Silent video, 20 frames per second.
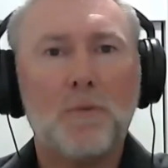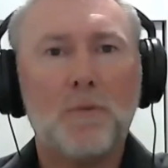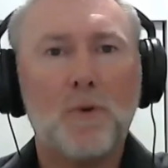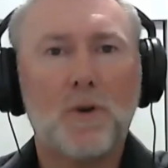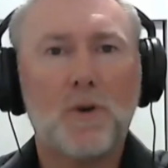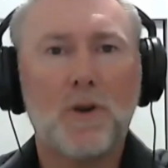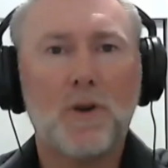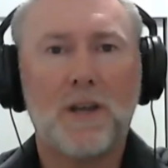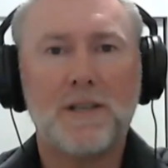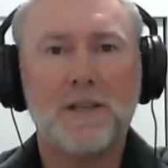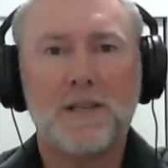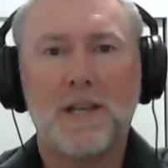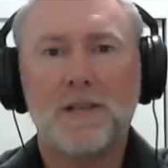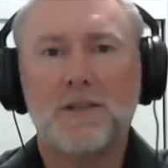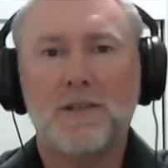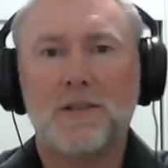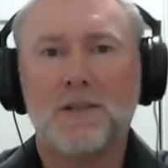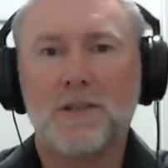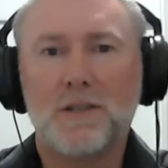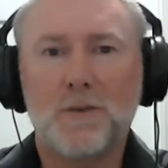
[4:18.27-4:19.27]
help
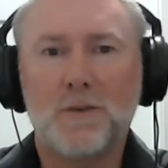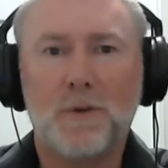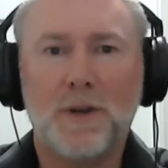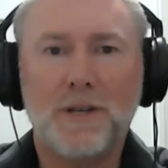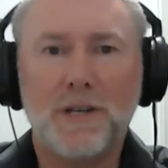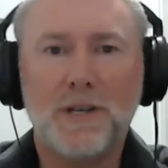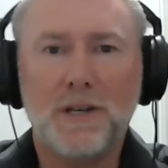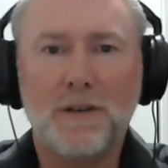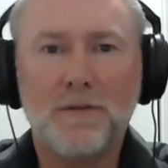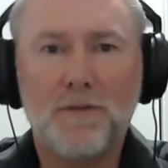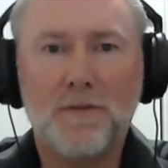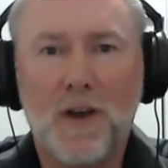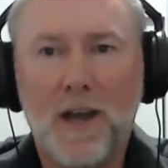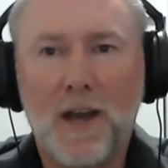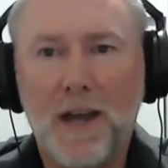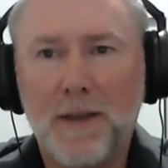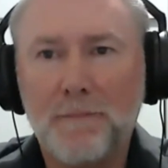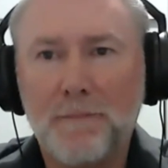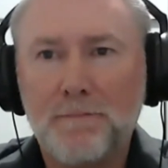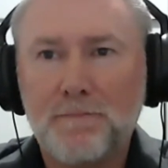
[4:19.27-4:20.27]
organizations to
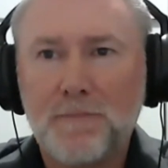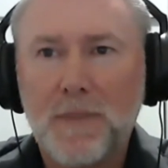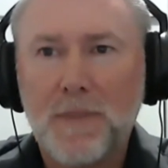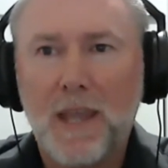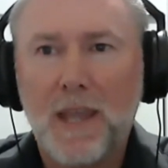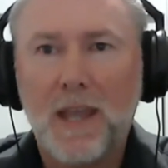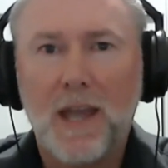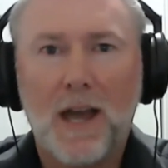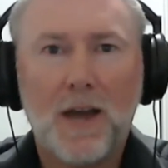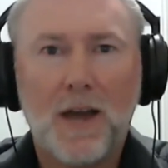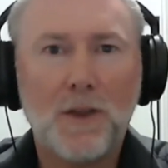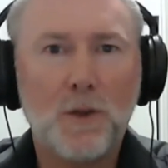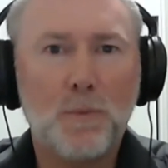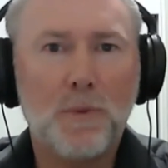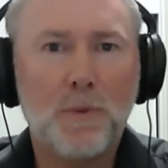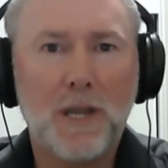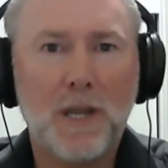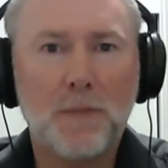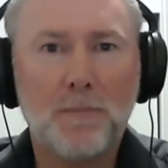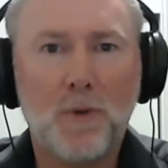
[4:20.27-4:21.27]
identify
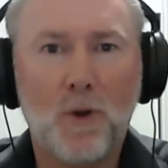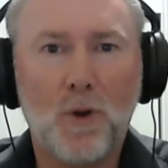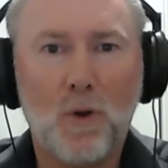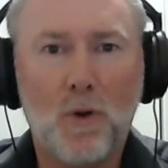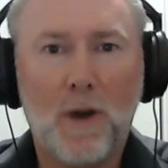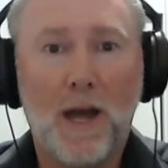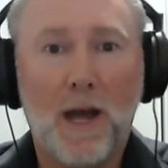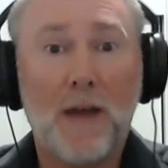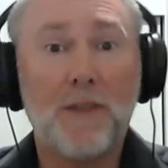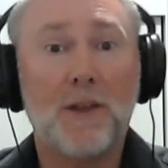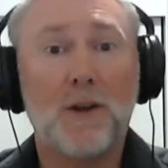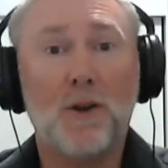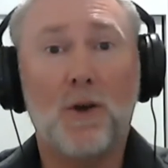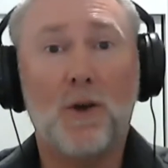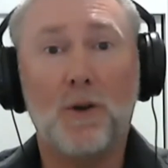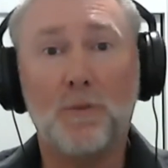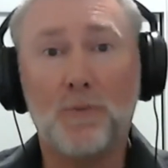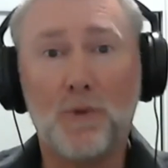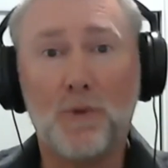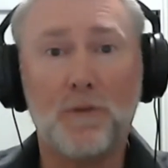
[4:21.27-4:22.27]
other people or other
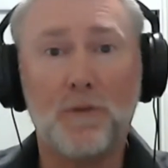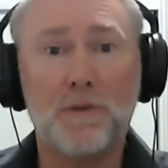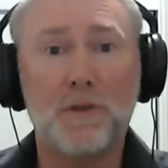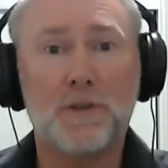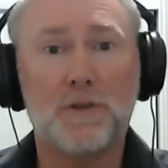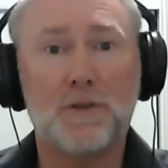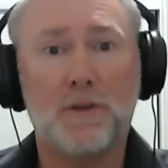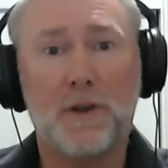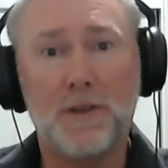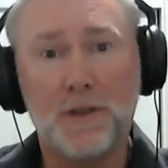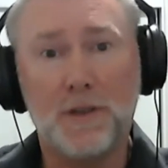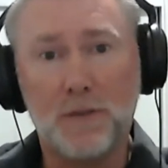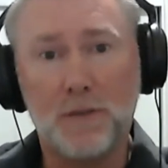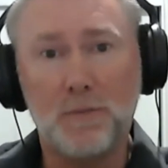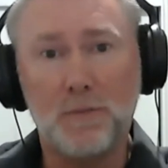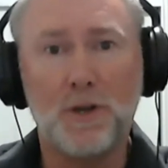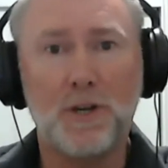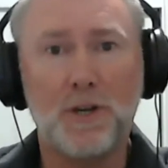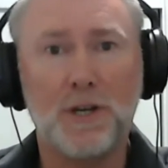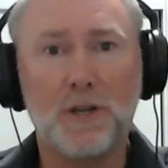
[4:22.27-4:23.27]
nonprofits or other
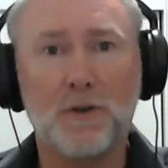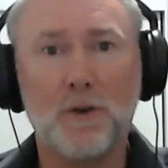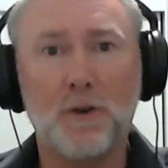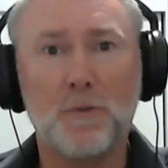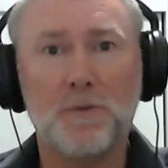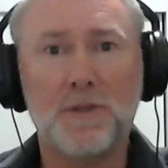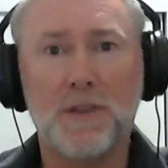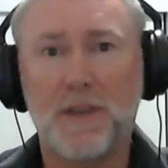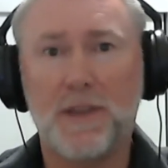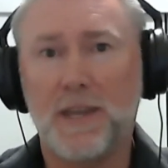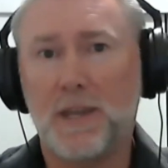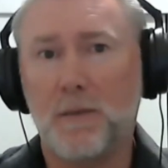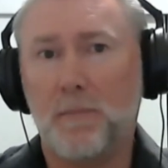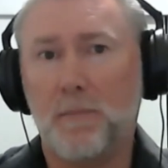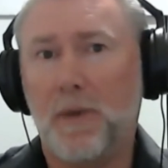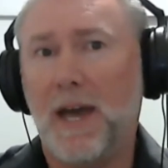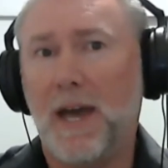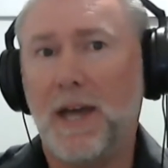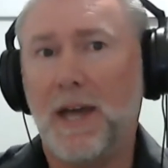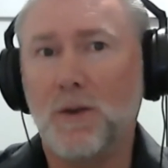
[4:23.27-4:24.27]
community groups that they can
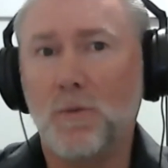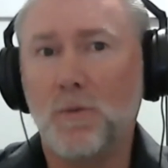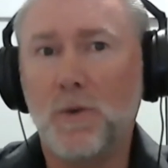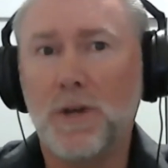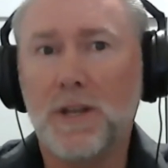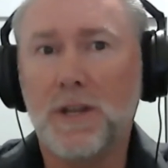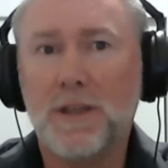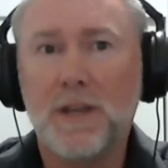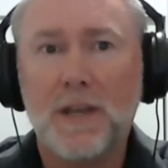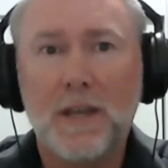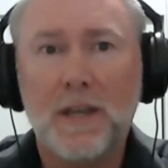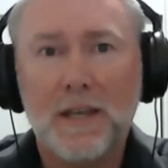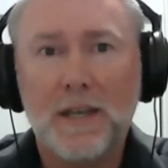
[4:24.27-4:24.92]
partner with?